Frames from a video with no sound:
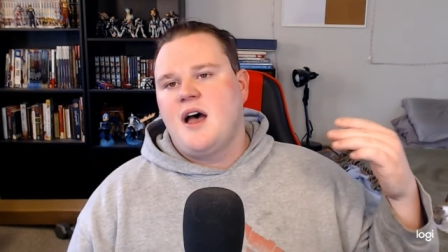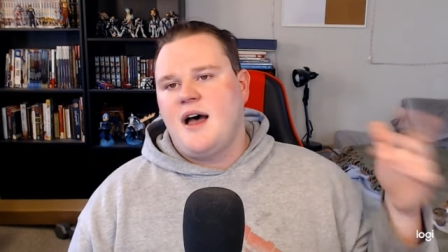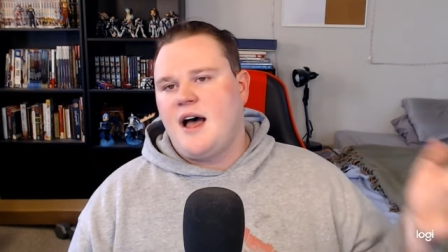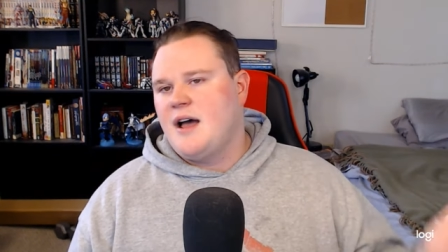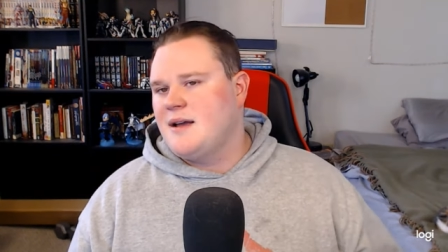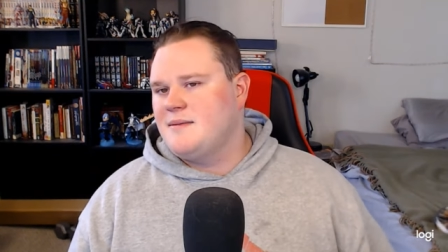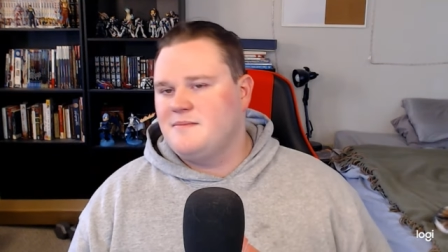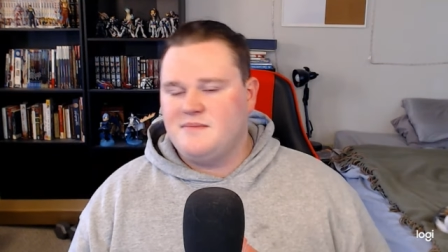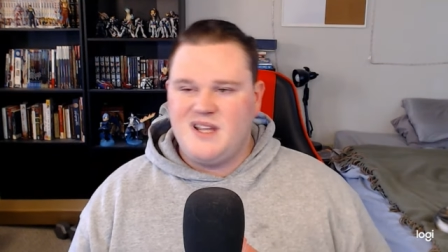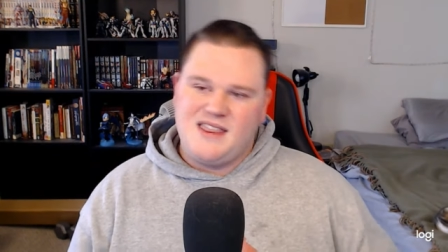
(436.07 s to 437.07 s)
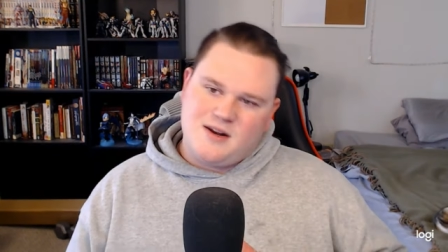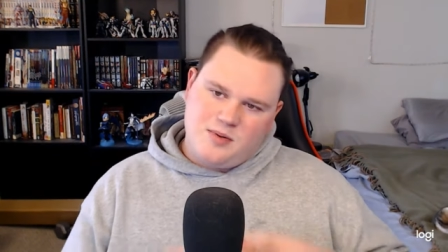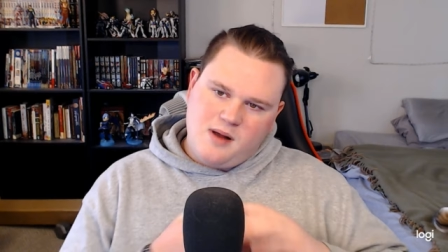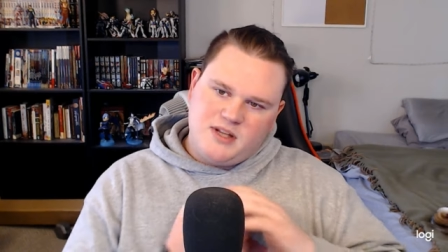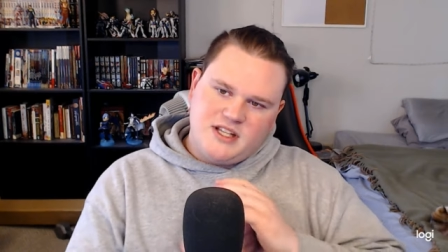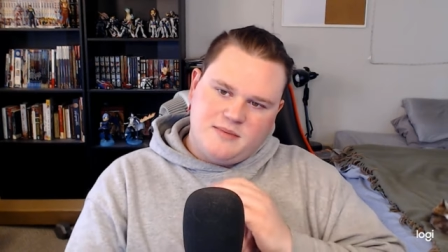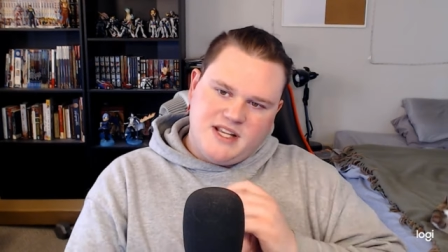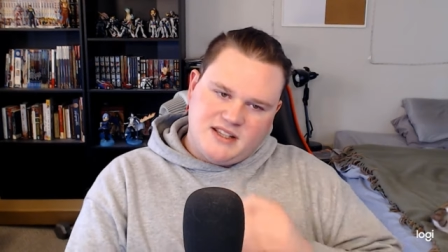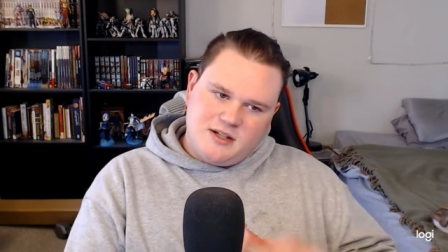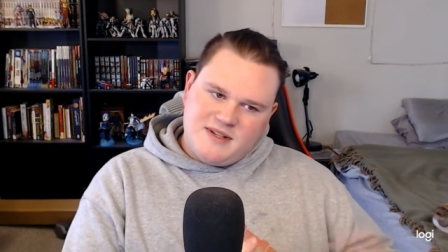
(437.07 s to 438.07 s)
I'm they're probably going to be
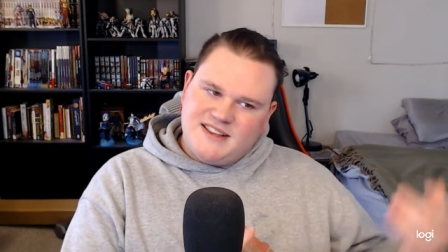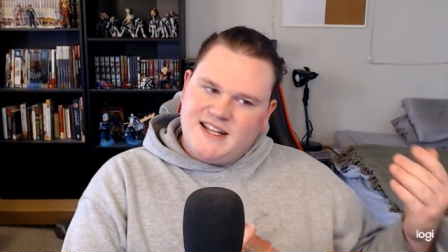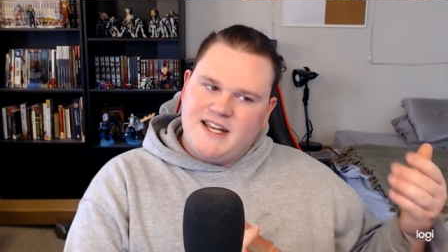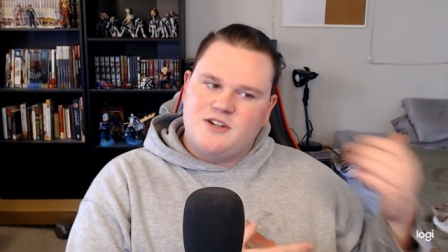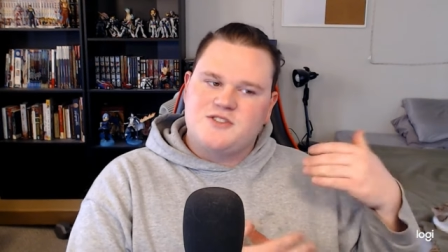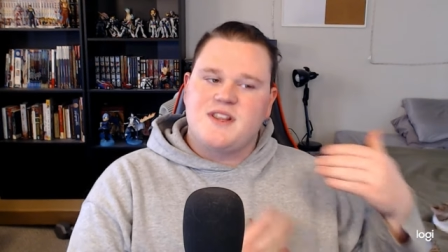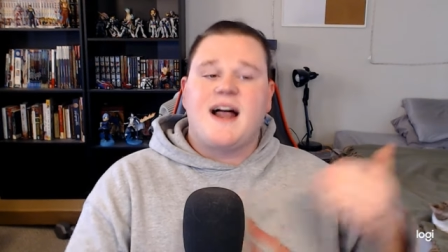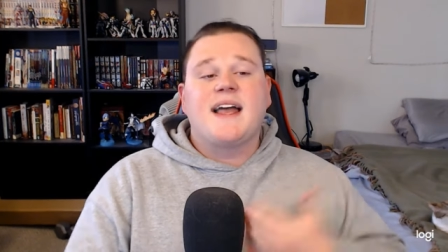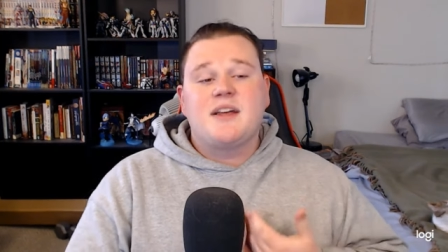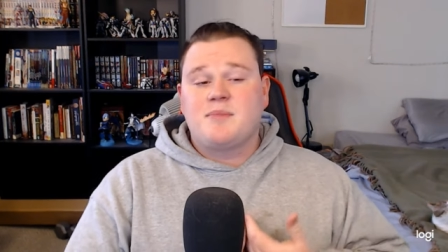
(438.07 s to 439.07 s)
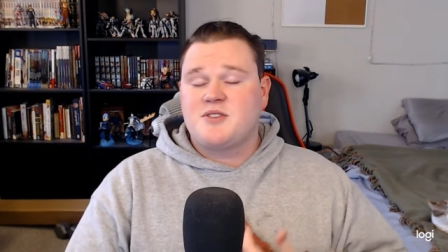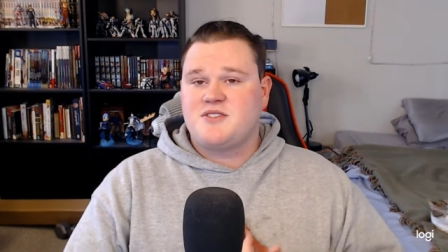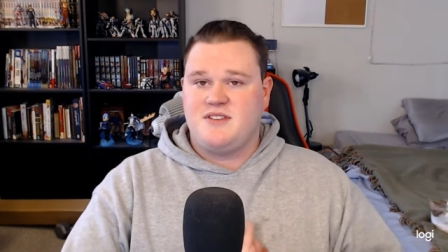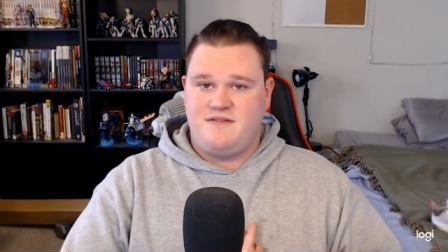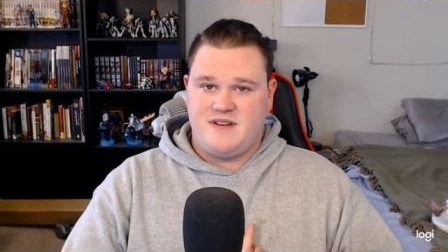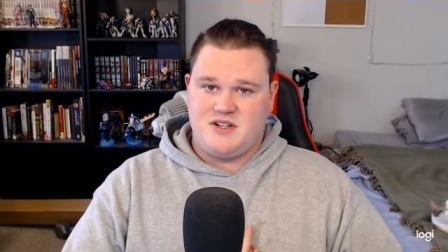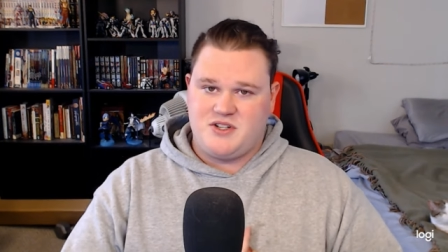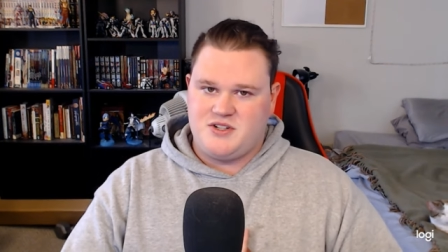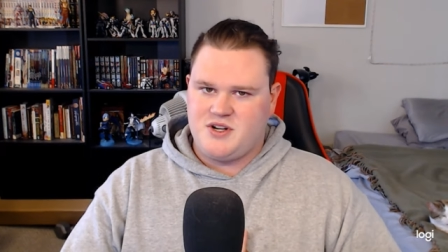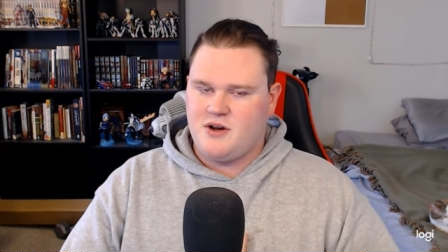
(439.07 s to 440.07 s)
a little bit later so that I can personally finish
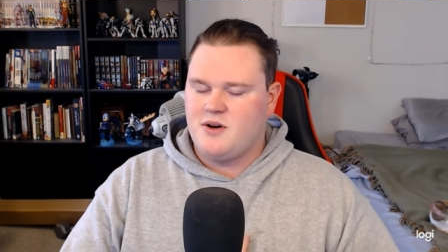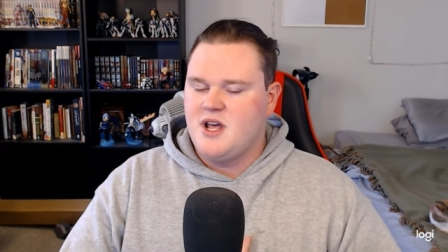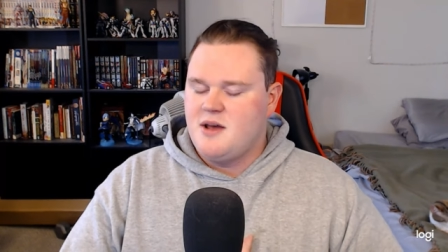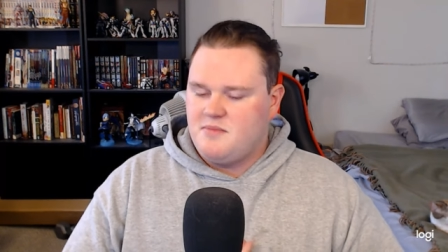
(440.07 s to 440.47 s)
the show.